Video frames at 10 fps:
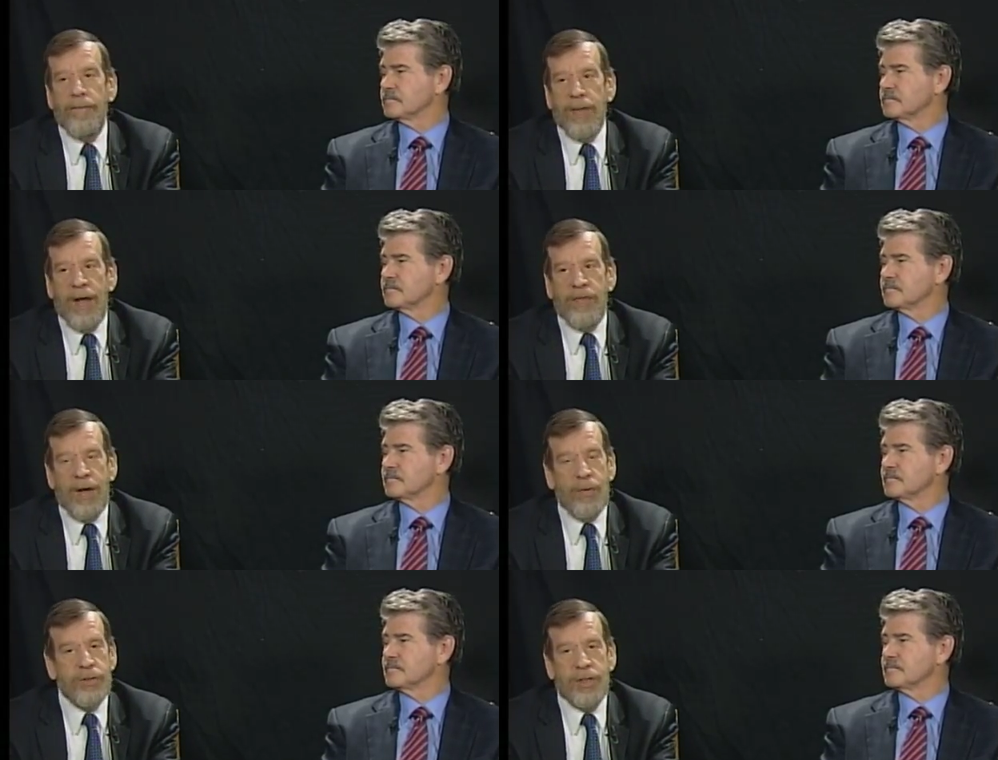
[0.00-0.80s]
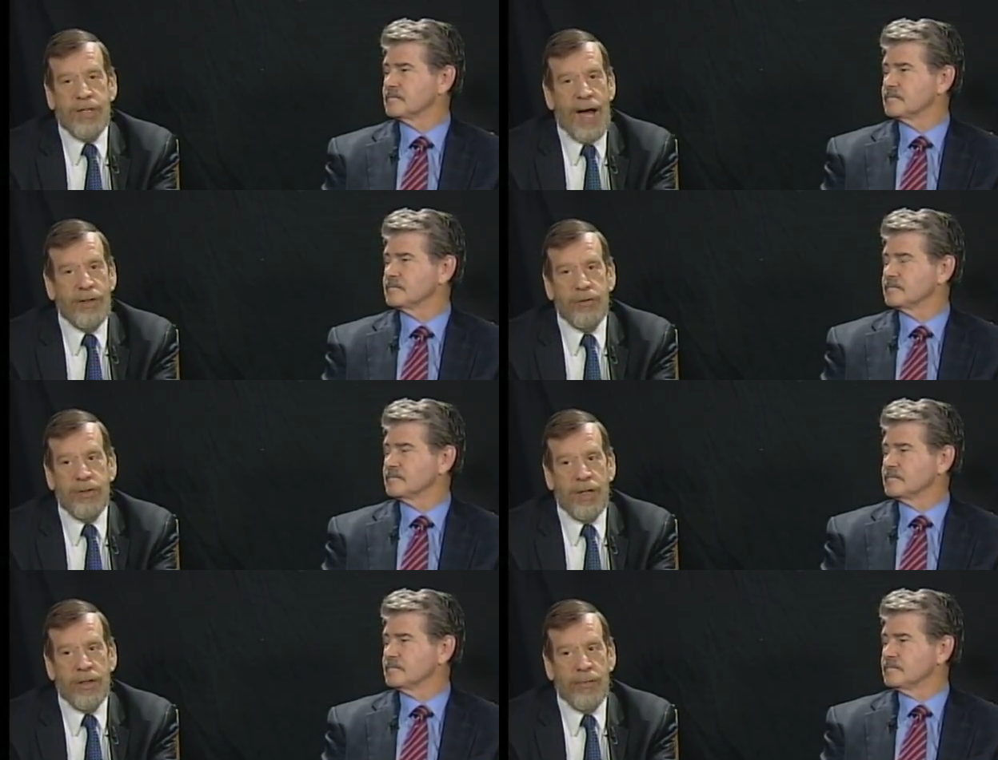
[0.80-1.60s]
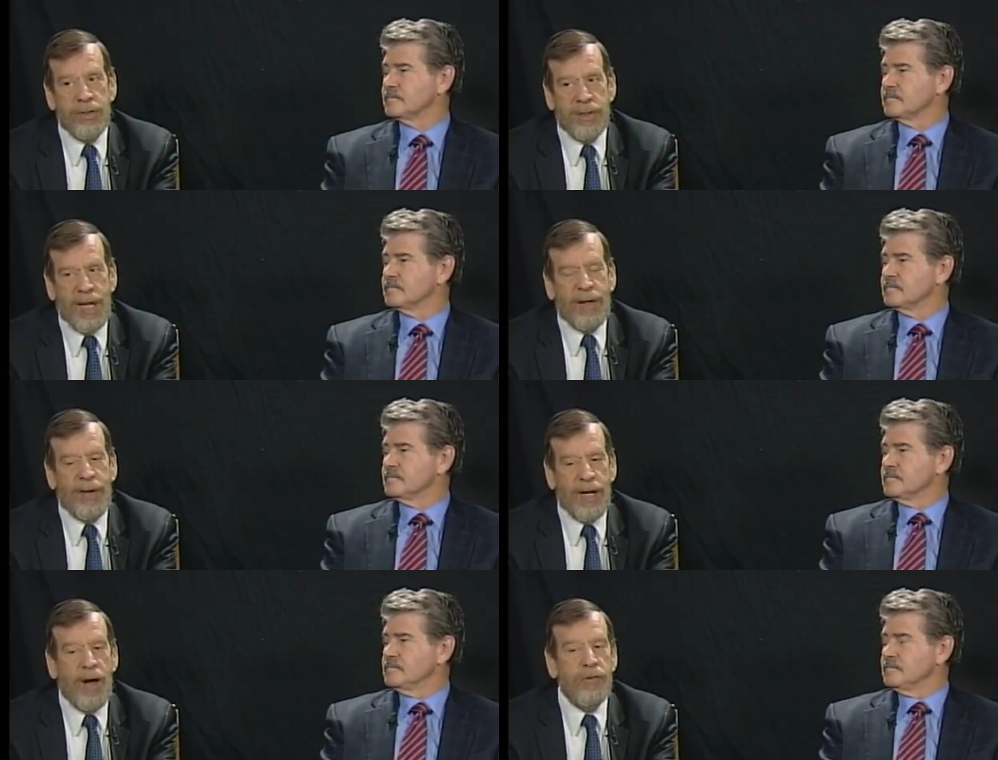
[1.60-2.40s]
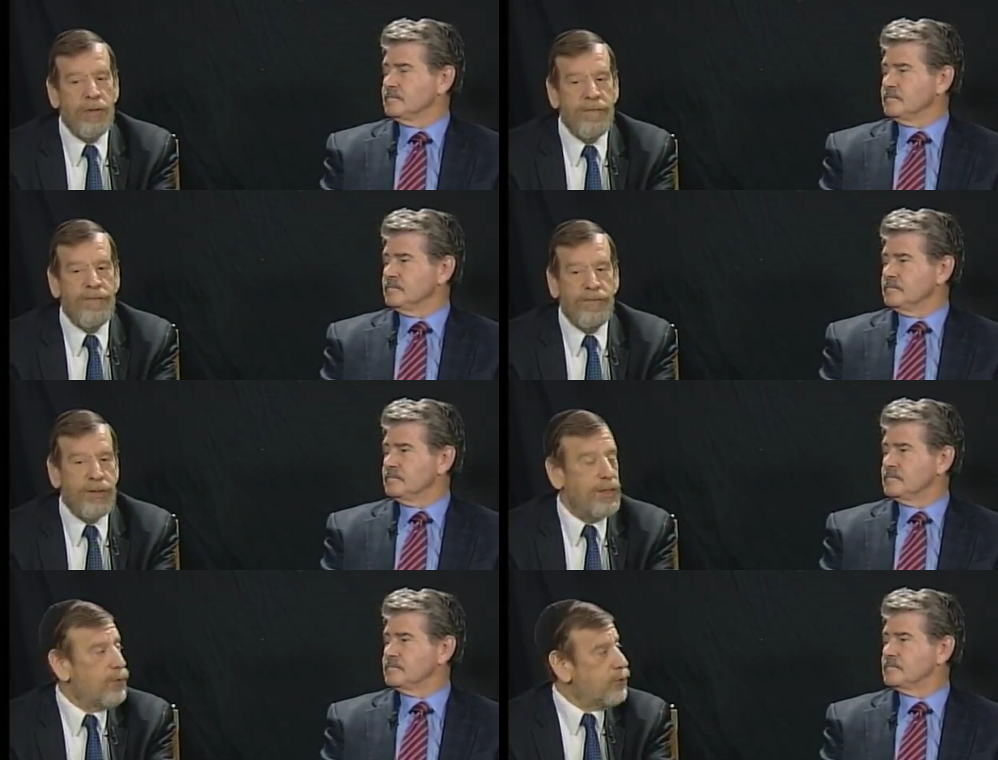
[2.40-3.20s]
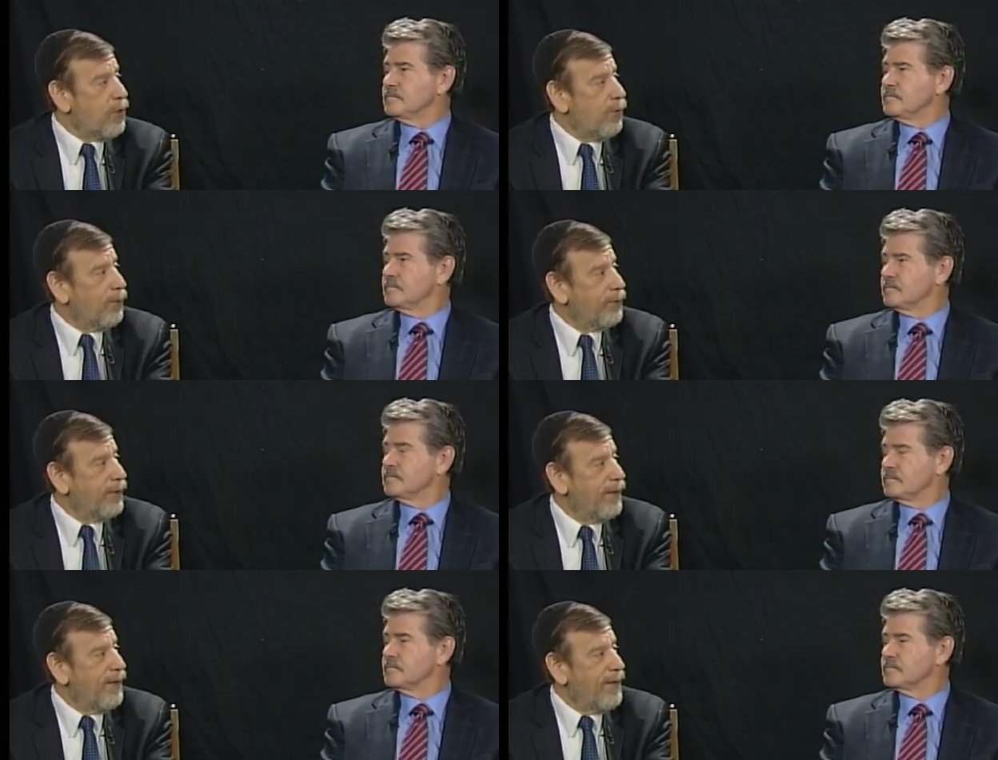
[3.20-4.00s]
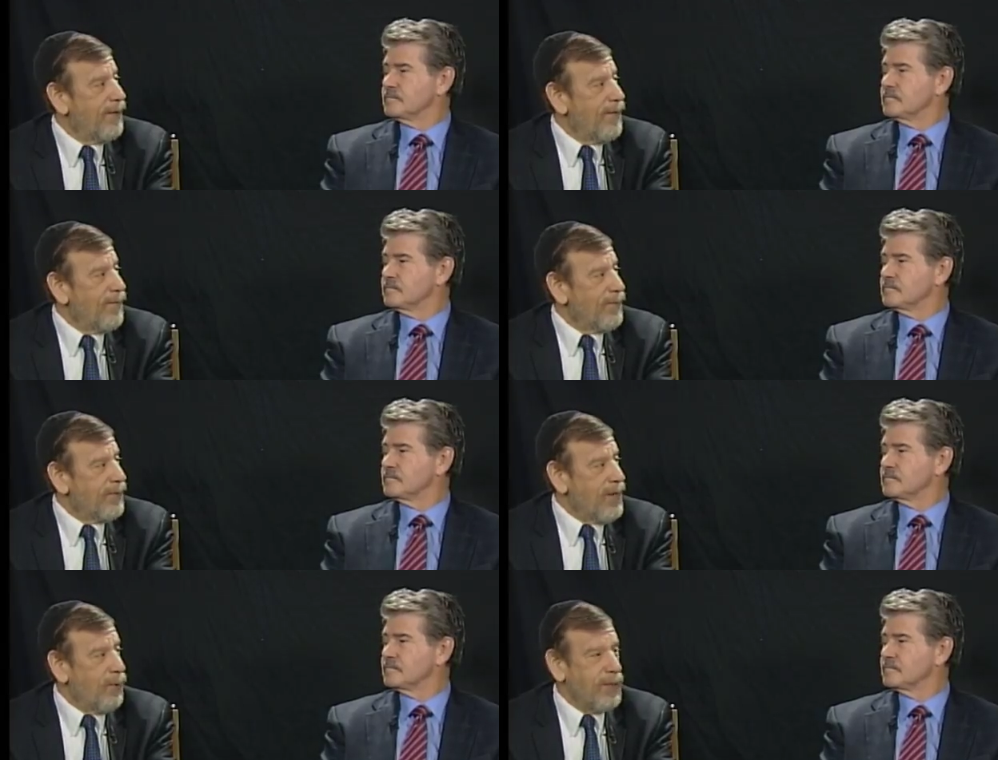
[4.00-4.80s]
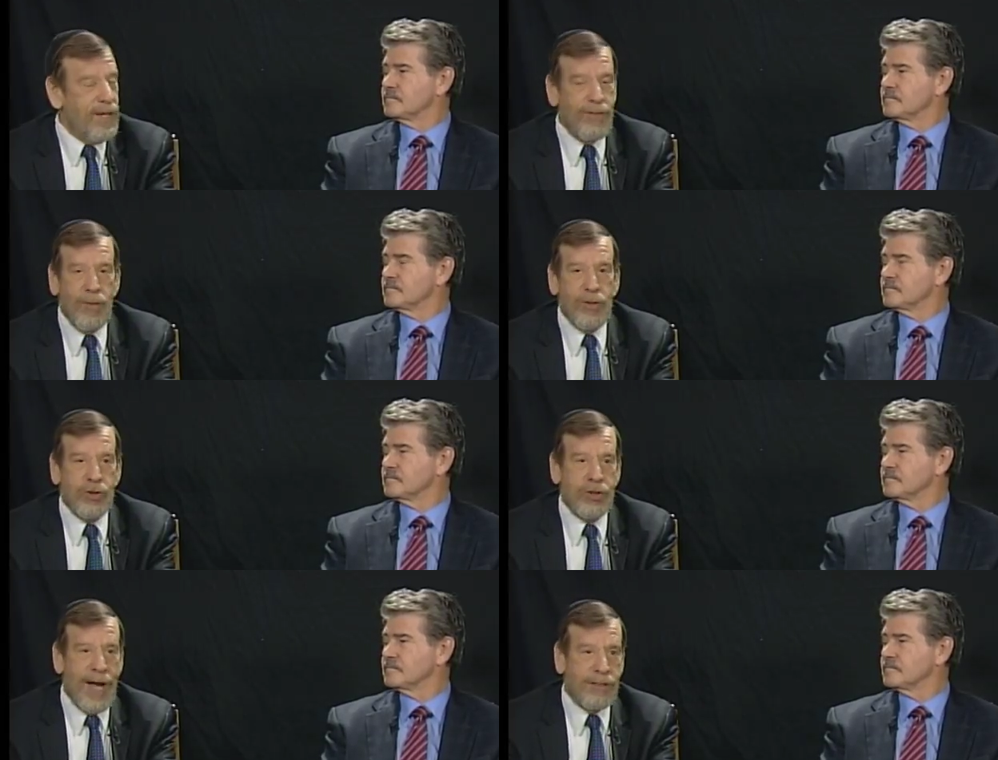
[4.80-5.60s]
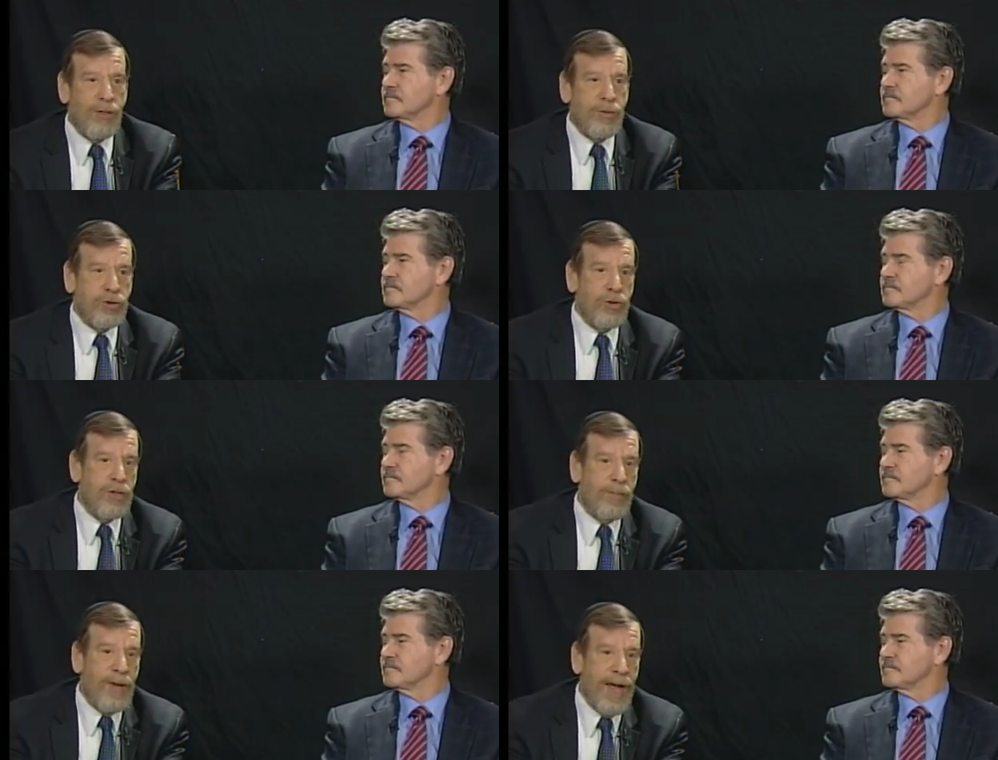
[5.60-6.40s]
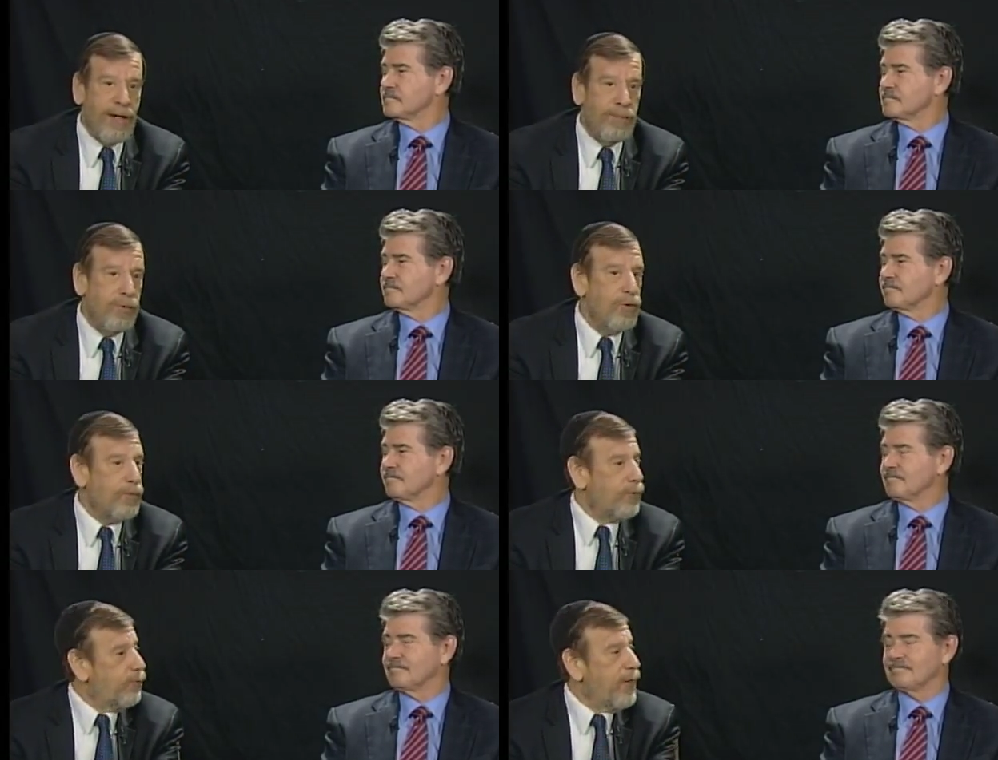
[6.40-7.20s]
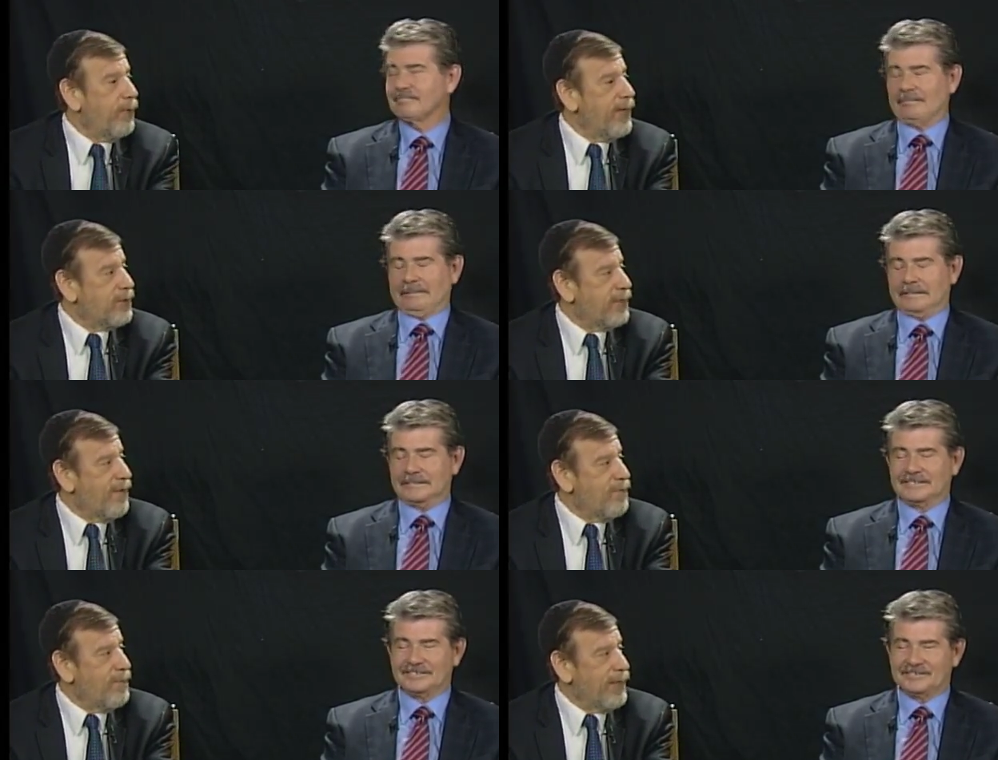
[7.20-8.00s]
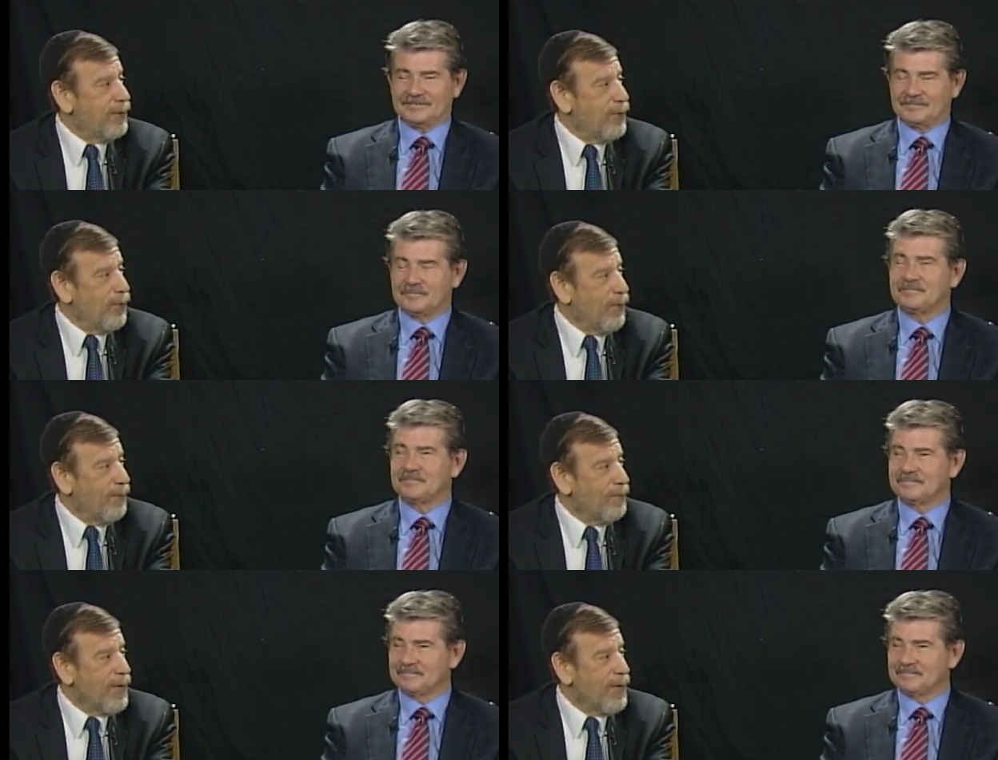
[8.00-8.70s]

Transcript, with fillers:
Speaker 1: And there was a doctor there that was like about 150 years old that would give you a shot that would turn you black and blue for three weeks, and everybody knew him.